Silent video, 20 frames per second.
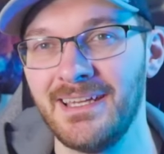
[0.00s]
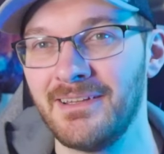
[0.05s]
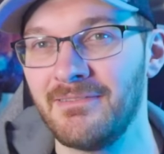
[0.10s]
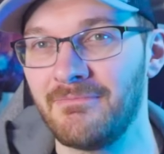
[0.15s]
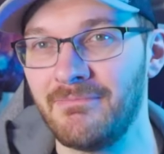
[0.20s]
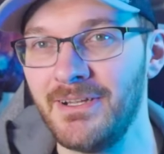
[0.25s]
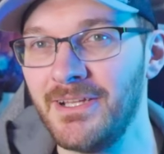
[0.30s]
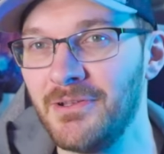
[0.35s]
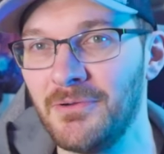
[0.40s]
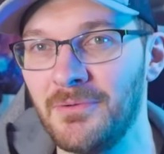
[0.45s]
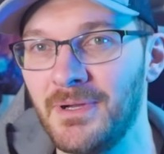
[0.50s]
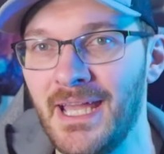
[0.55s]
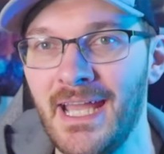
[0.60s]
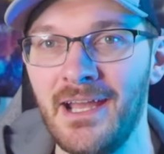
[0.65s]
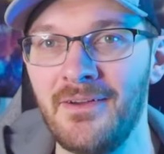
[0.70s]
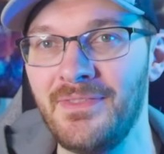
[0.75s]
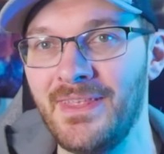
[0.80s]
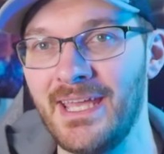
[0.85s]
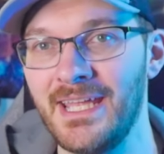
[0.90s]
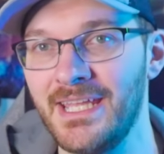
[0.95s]
we don't
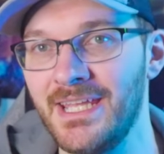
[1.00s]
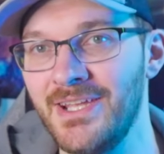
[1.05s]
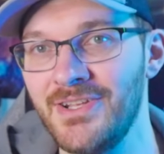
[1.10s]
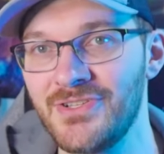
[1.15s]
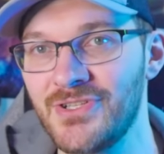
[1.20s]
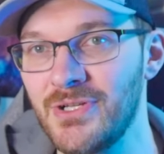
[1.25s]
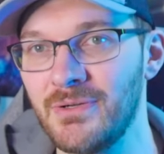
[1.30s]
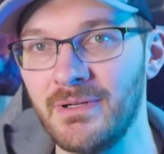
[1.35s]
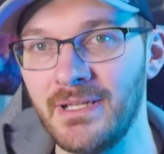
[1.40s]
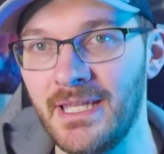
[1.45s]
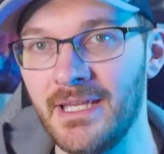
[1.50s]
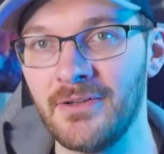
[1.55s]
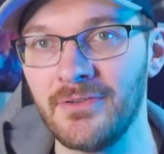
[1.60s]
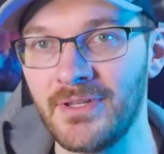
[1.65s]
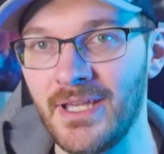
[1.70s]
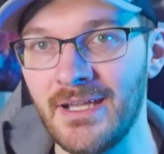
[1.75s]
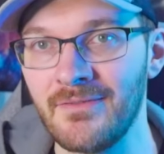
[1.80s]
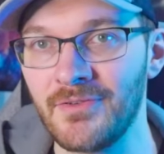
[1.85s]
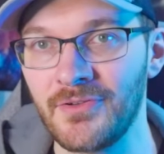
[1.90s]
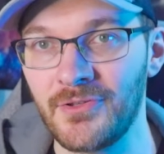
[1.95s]
have that issue in
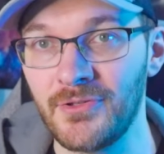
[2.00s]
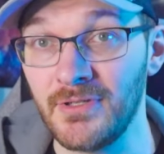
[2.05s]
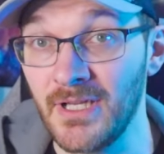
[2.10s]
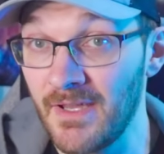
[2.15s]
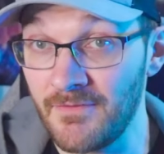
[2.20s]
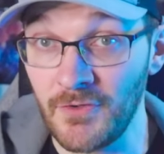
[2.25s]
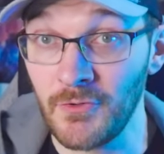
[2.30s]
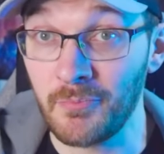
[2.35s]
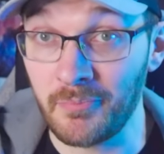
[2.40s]
Helldivers two. Have you